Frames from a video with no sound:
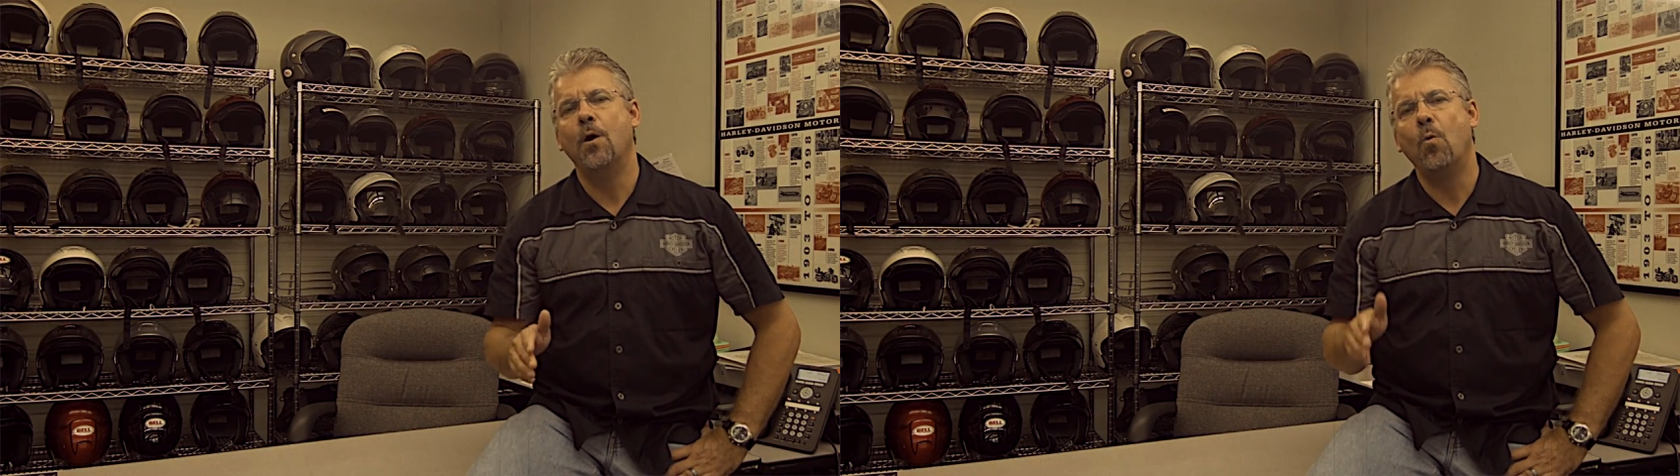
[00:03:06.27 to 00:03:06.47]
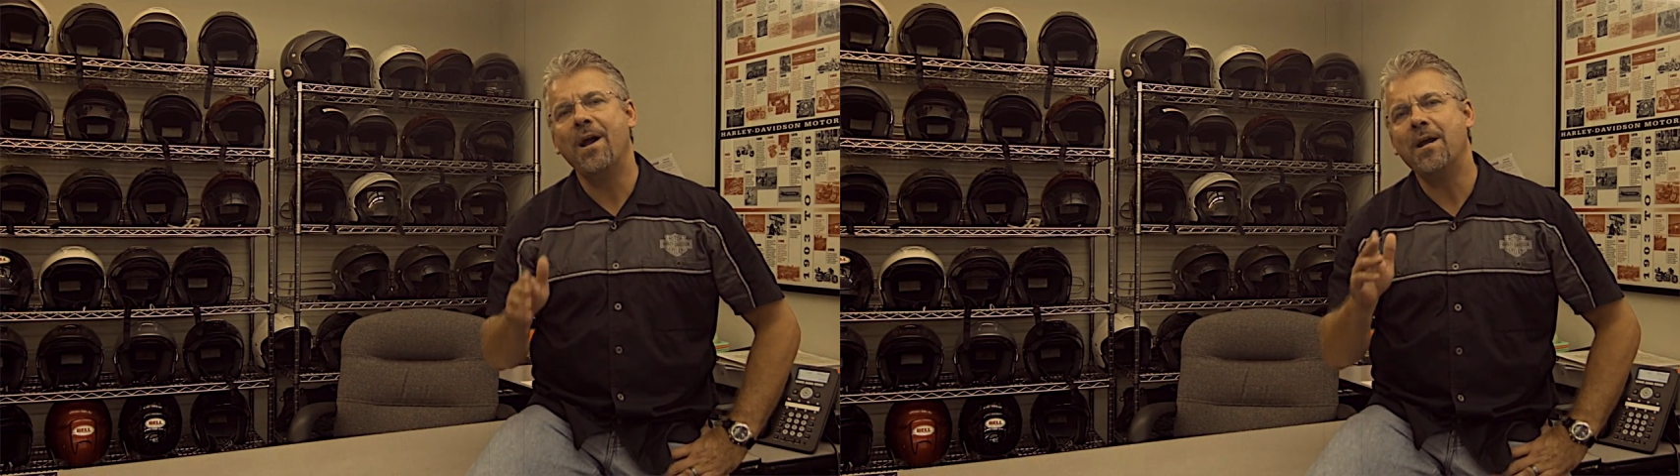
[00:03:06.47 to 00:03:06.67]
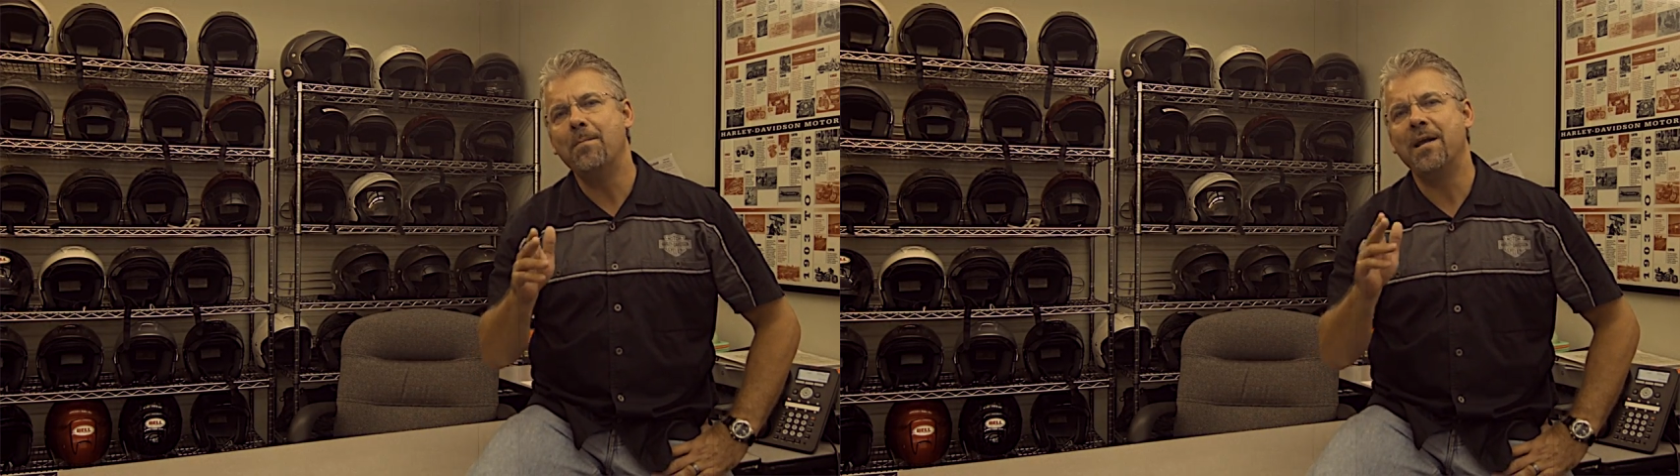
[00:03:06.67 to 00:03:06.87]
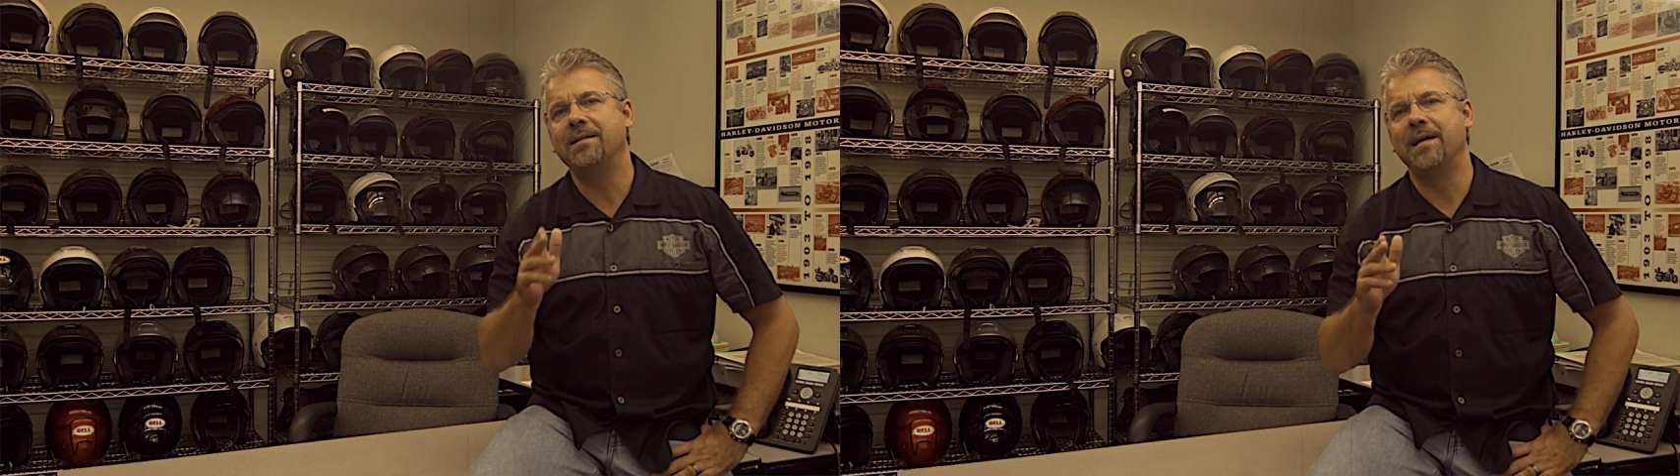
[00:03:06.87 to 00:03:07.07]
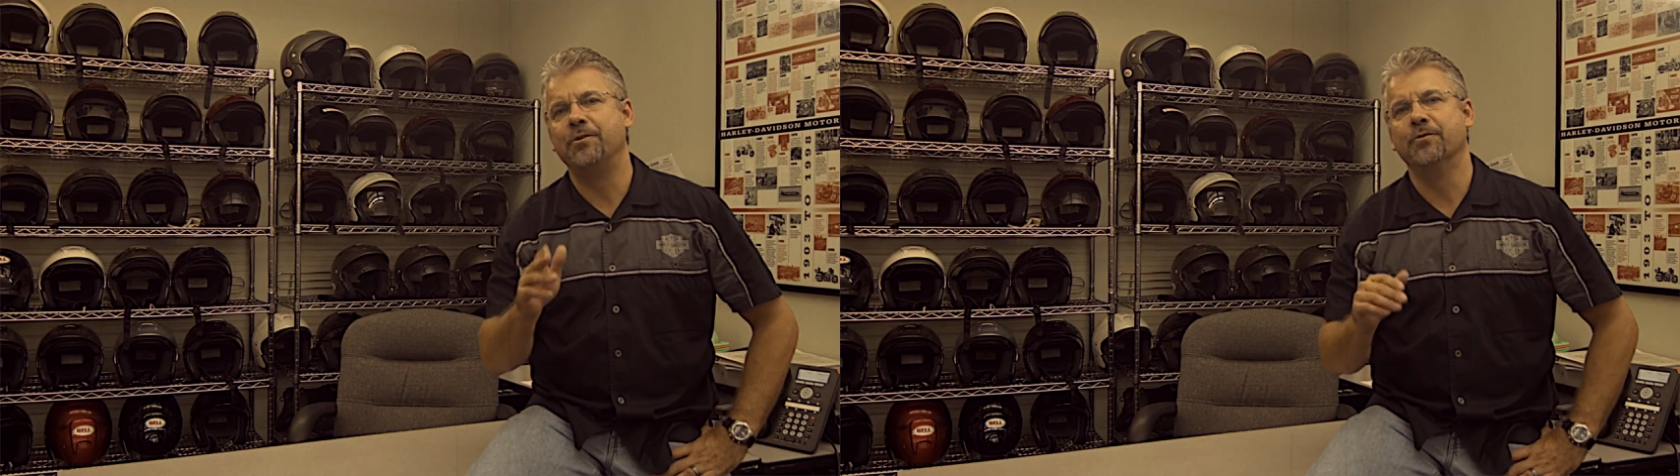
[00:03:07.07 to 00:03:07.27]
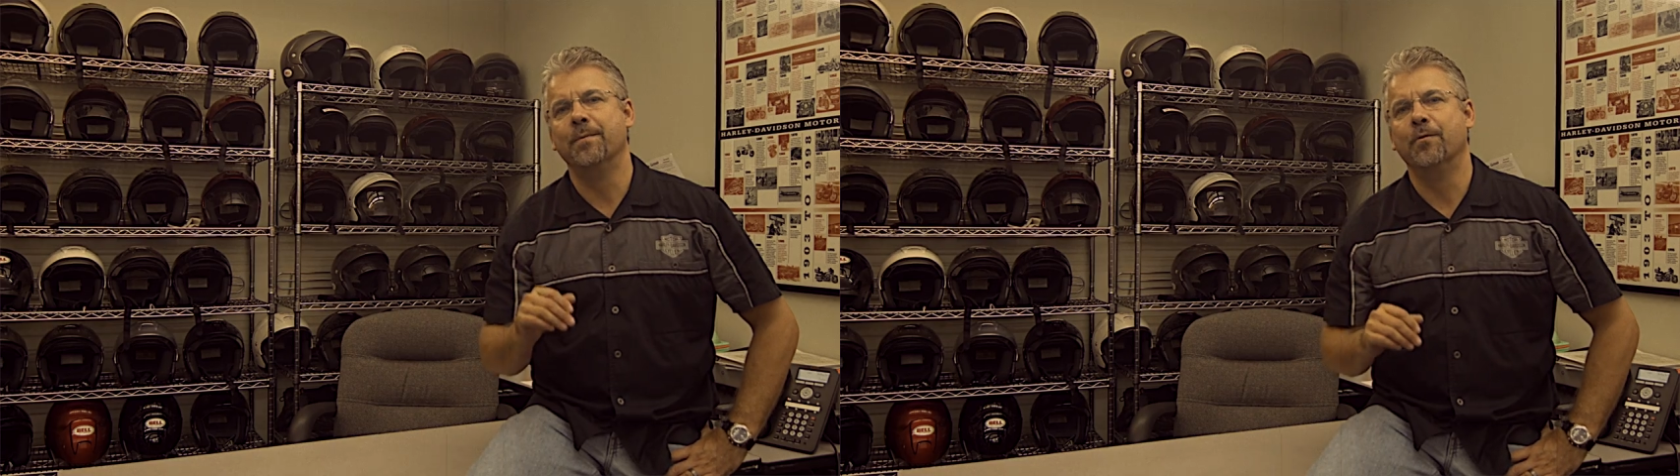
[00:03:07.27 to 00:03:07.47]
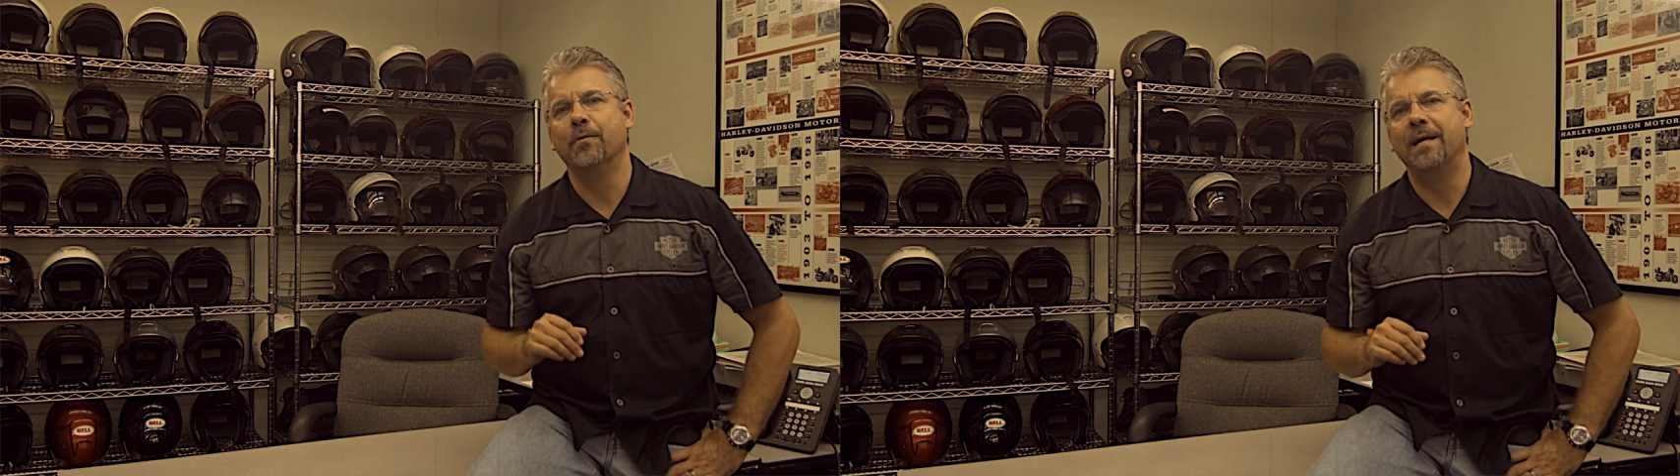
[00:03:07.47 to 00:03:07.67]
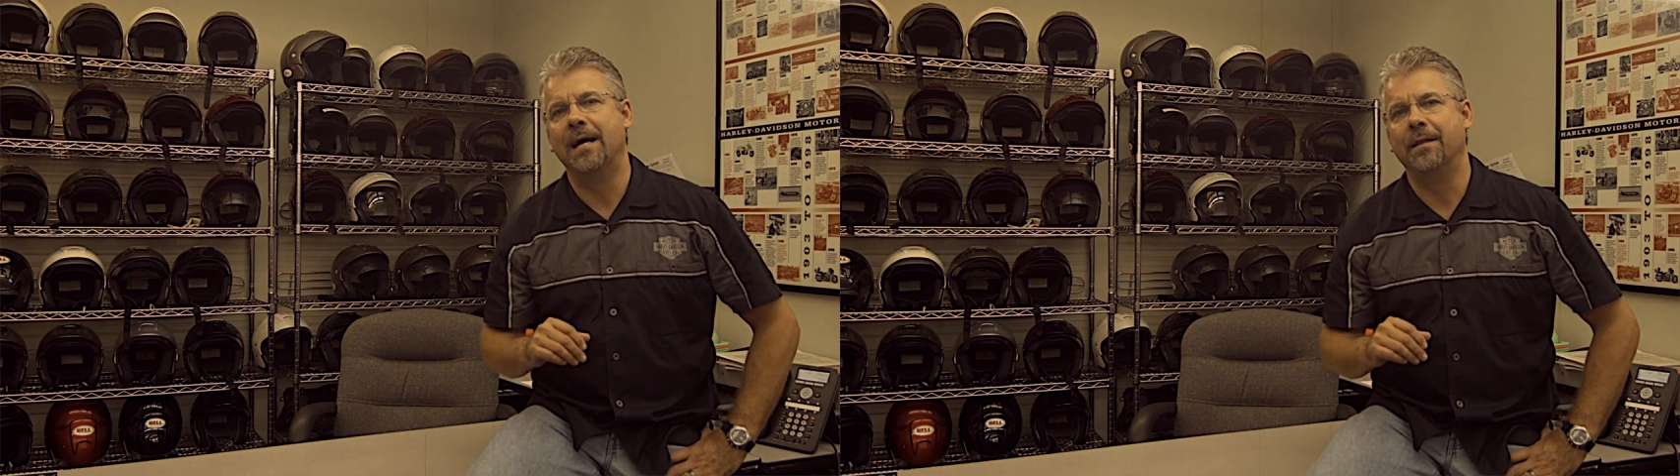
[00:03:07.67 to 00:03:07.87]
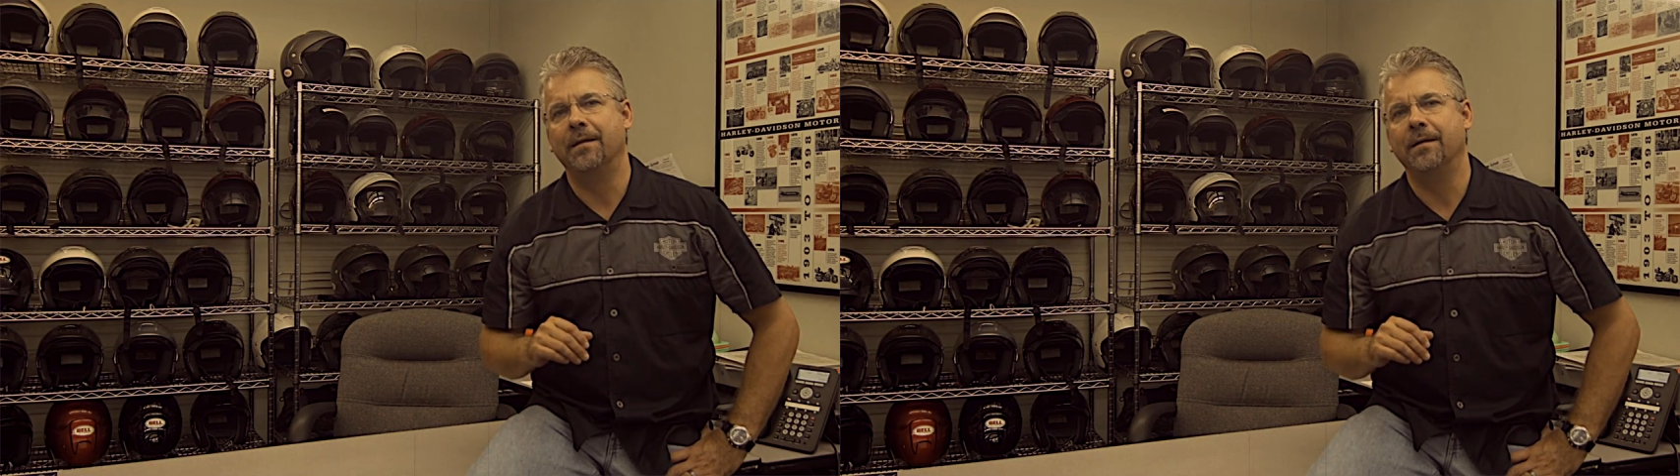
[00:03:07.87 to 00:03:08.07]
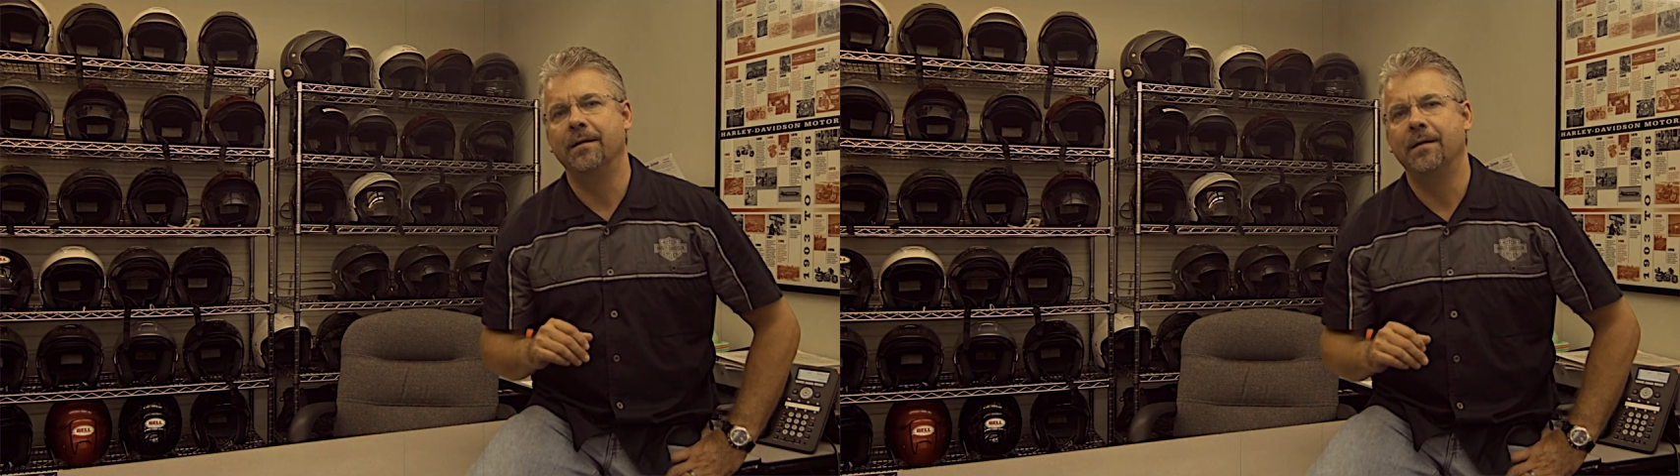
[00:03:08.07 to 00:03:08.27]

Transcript: why not make that dream a reality?